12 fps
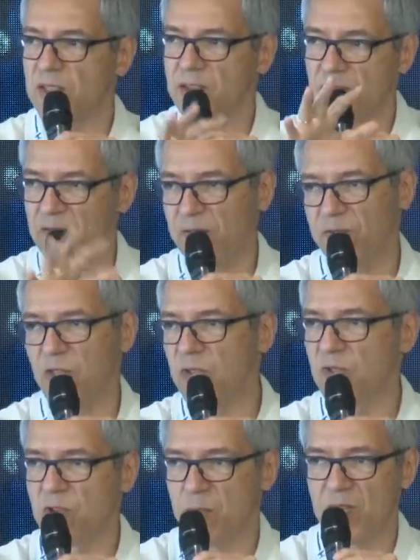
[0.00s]
and the free
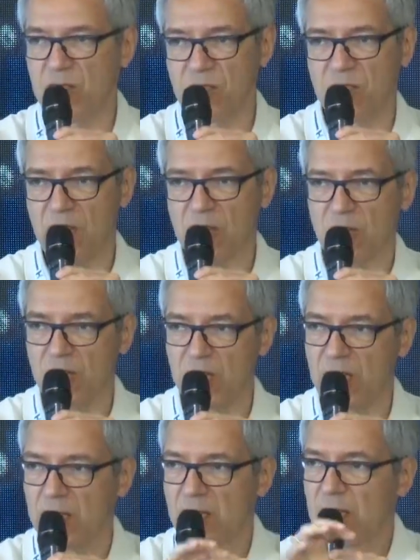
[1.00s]
user base is
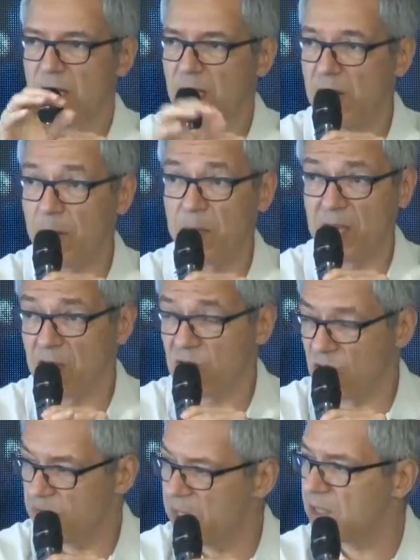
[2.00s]
actually helping us
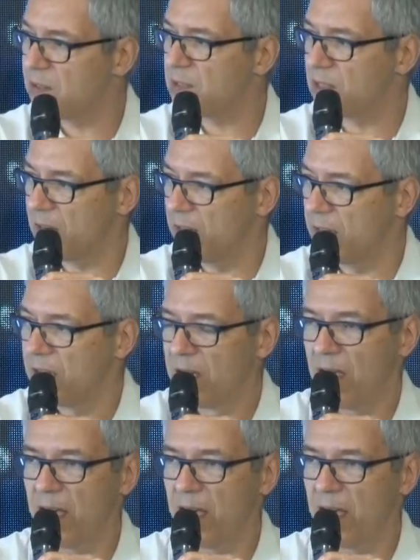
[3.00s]
tremendously,